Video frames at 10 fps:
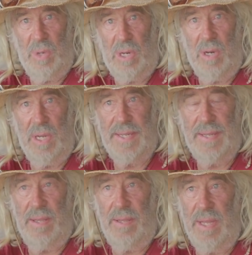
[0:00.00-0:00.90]
Because
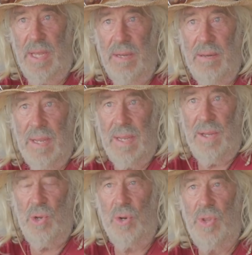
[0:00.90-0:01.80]
then
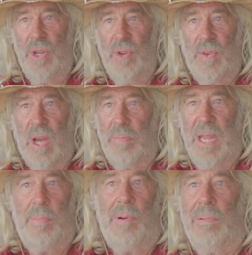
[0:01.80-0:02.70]
you've got
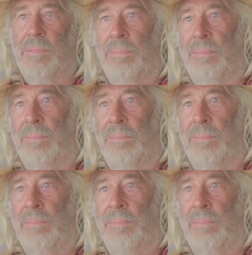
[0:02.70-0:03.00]
people